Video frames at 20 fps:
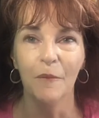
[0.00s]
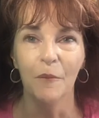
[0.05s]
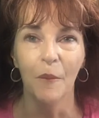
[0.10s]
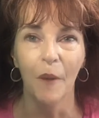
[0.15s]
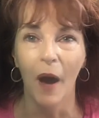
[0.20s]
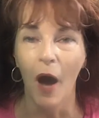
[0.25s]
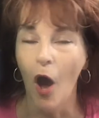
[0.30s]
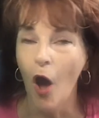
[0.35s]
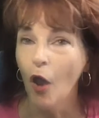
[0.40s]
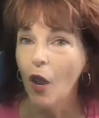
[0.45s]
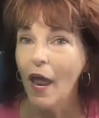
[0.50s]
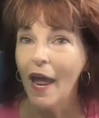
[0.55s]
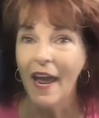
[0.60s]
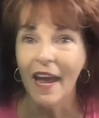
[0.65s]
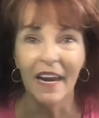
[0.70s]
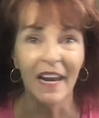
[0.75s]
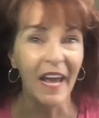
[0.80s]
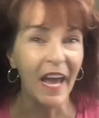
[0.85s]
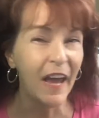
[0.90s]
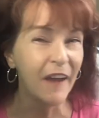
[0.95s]
all I
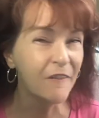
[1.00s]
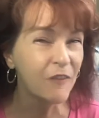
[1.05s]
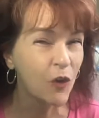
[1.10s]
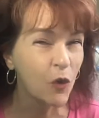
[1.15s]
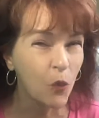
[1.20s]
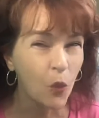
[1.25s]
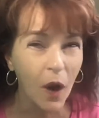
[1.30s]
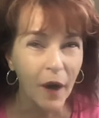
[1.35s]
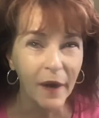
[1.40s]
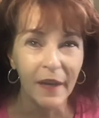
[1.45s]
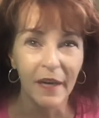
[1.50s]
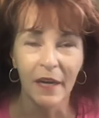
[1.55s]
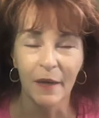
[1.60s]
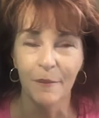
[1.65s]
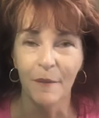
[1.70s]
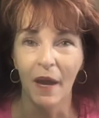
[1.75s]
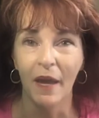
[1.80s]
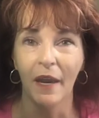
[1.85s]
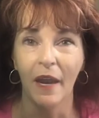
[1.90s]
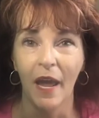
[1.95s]
had ever wanted in
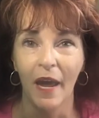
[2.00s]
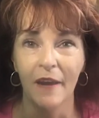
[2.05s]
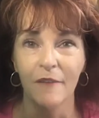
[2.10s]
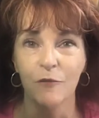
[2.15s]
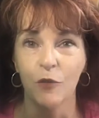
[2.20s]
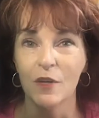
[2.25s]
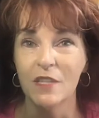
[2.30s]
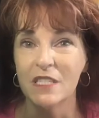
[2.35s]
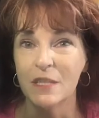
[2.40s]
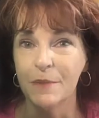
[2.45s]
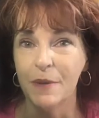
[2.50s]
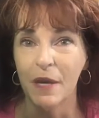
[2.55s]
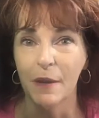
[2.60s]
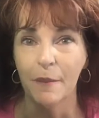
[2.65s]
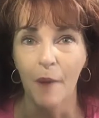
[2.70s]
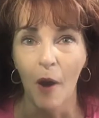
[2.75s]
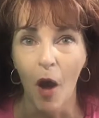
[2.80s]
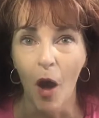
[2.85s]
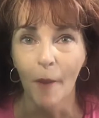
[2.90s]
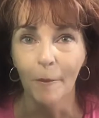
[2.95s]
my life was to be a
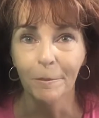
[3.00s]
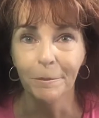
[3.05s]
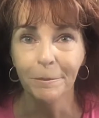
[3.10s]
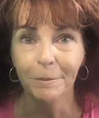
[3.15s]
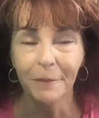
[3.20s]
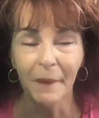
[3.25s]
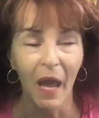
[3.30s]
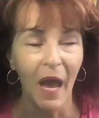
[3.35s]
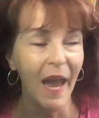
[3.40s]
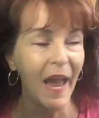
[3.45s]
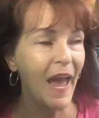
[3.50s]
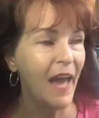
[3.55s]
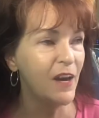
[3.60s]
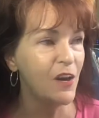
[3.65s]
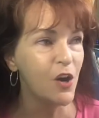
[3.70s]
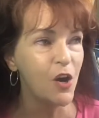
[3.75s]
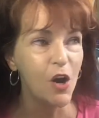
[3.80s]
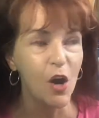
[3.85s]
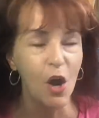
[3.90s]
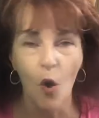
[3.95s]
mom. I had
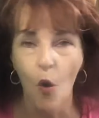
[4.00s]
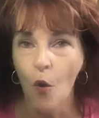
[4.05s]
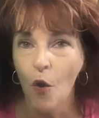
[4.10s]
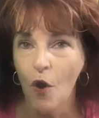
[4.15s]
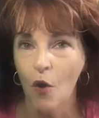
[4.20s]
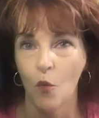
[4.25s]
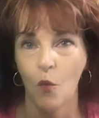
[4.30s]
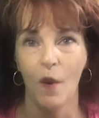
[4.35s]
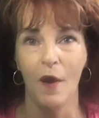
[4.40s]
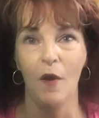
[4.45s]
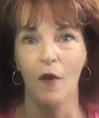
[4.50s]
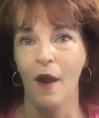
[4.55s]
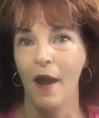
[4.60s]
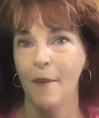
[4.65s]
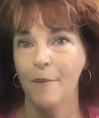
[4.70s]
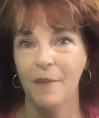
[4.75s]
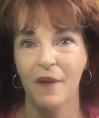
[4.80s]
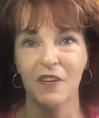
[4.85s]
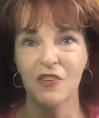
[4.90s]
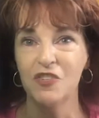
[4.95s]
no career
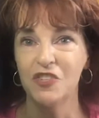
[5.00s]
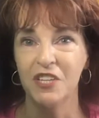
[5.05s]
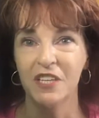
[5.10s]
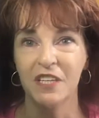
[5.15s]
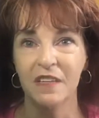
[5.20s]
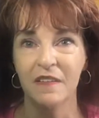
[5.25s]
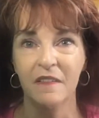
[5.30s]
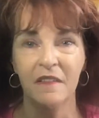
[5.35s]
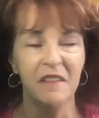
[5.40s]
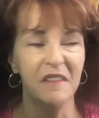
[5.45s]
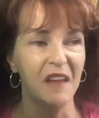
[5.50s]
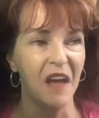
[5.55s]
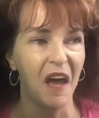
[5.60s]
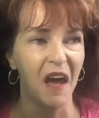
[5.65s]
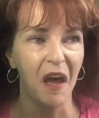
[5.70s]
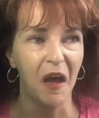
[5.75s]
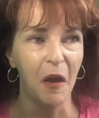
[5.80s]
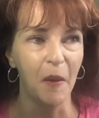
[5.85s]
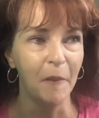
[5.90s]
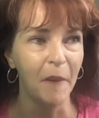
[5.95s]
ambitions.
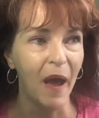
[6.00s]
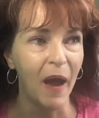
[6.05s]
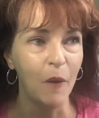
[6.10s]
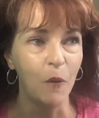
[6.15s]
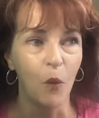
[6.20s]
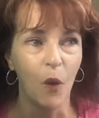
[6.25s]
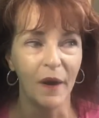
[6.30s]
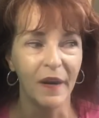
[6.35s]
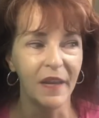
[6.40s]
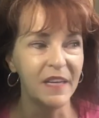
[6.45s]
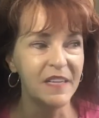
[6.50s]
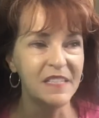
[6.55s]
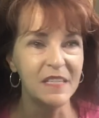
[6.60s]
I wanted to